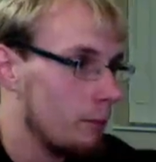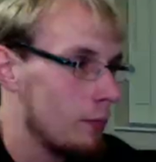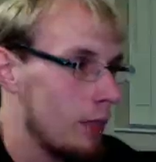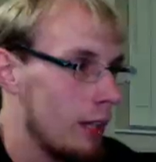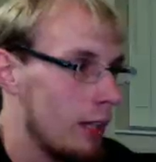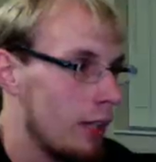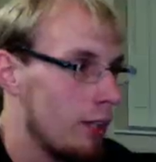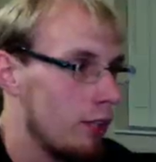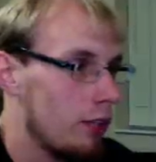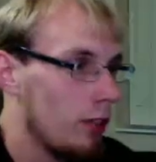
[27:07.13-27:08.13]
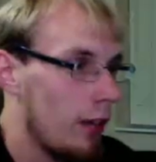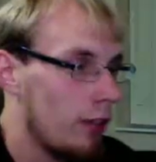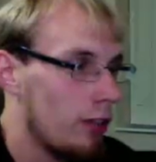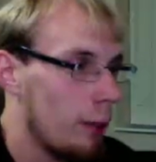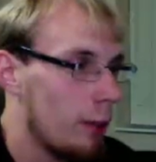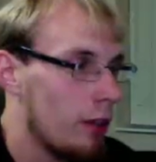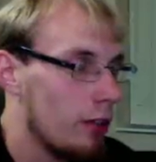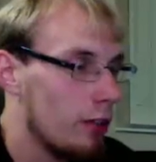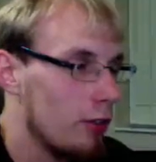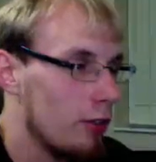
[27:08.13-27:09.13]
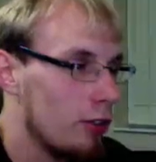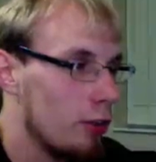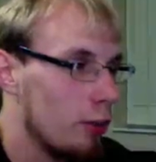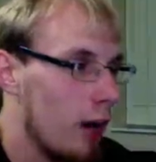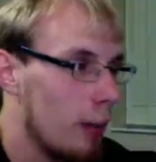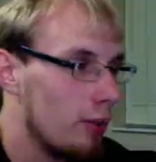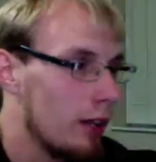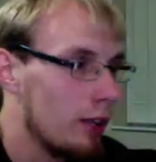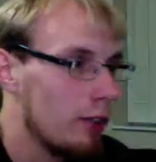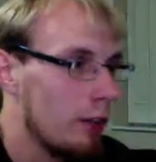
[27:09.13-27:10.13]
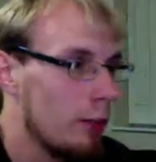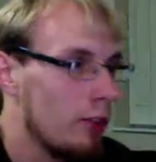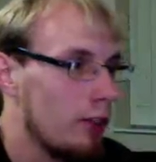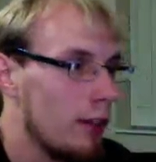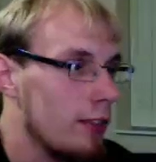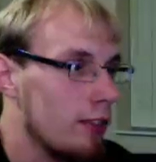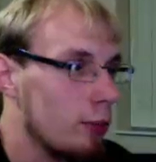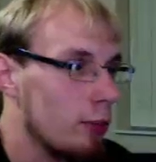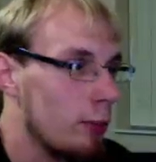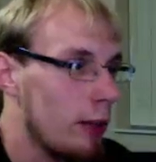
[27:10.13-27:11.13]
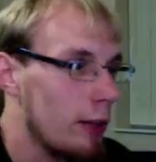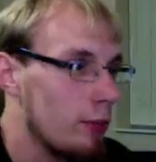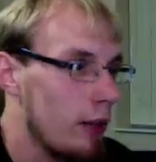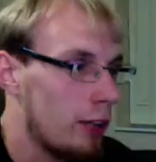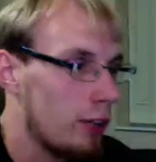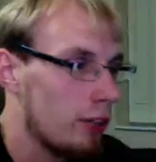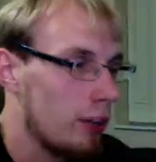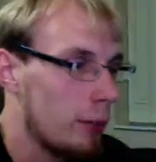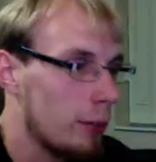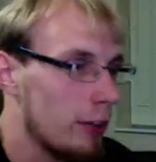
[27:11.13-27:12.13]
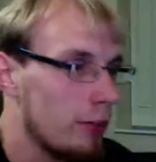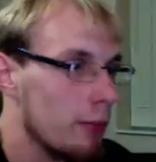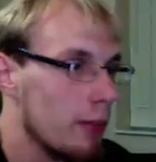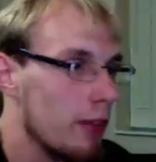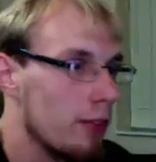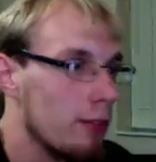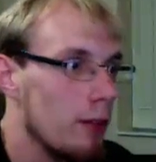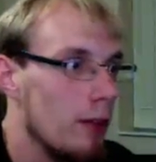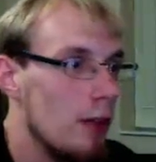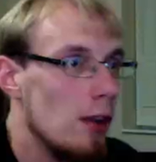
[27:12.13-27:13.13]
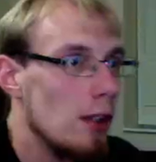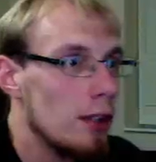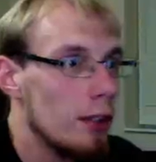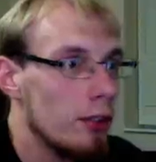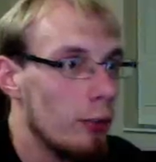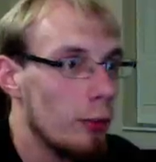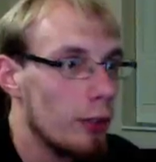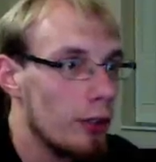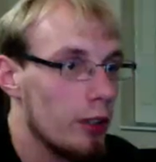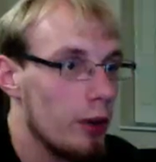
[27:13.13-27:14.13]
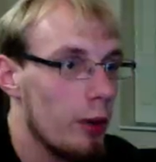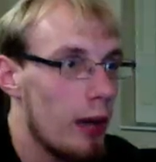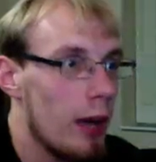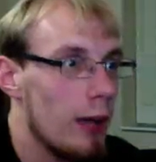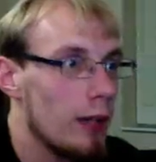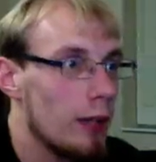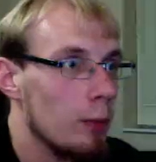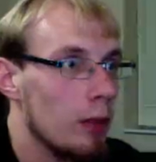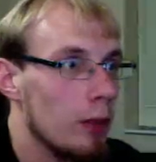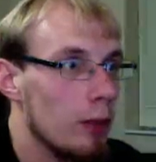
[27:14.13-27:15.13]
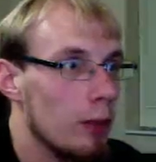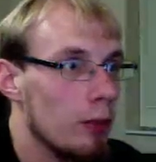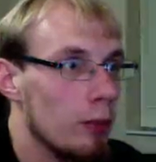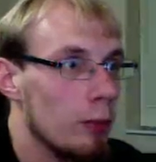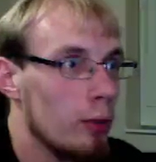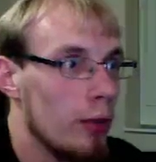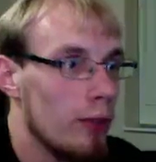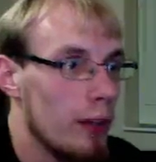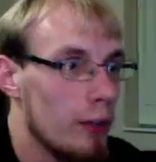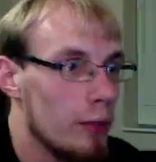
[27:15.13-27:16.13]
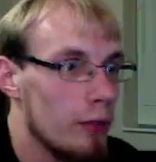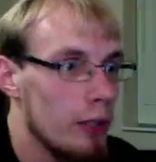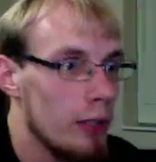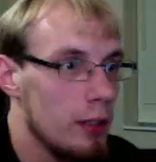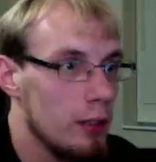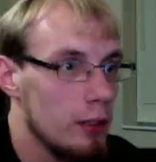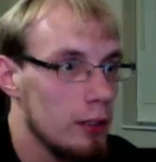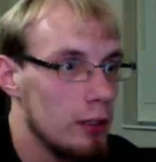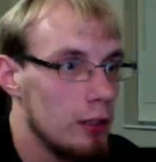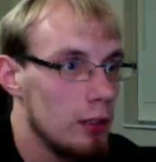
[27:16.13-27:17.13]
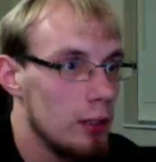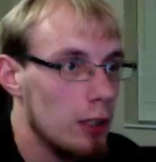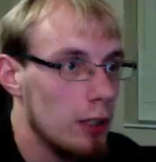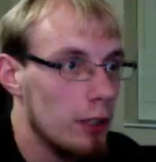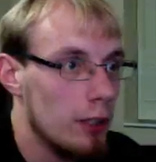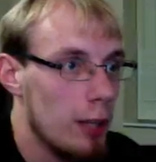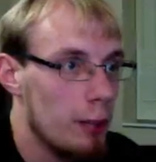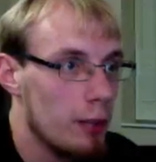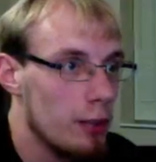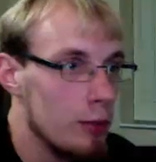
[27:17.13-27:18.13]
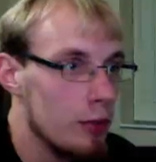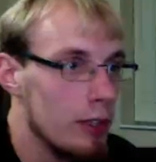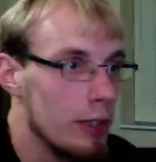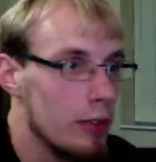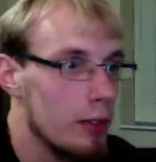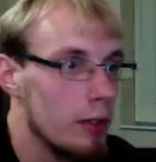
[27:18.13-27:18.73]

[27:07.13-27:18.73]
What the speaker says: It is at a separation of the two objects. Like we said, this was manufactured separately from this. So we're going to go ahead and we are going to cut that UV, grab a UV,